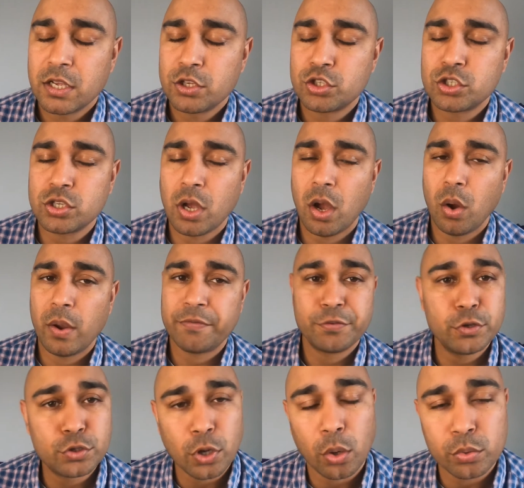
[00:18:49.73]
So if
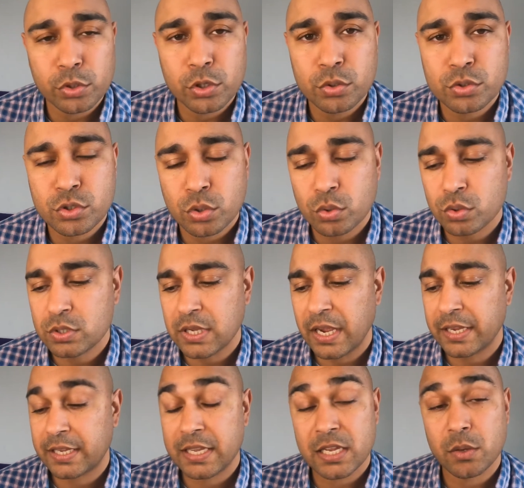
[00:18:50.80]
you don't use tools
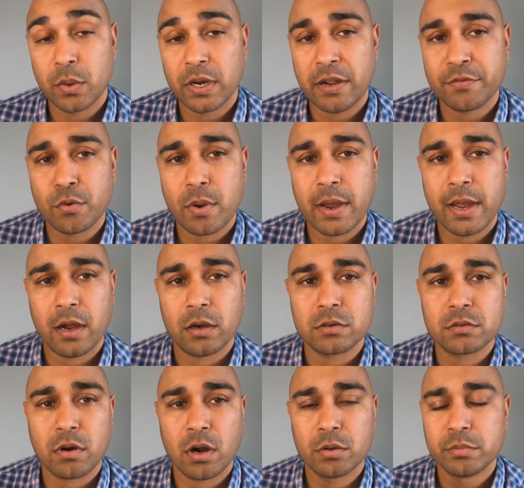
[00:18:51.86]
like Keyword Everywhere on
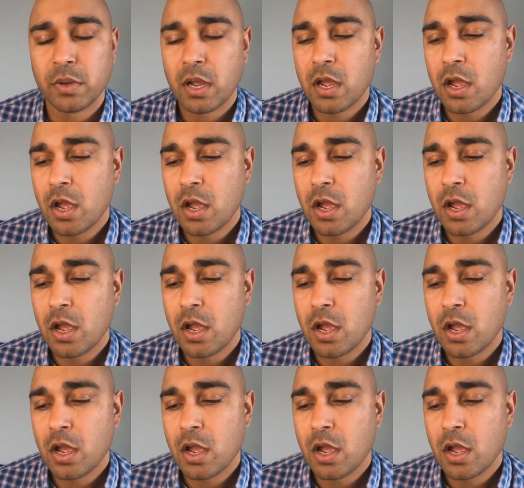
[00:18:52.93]
Chrome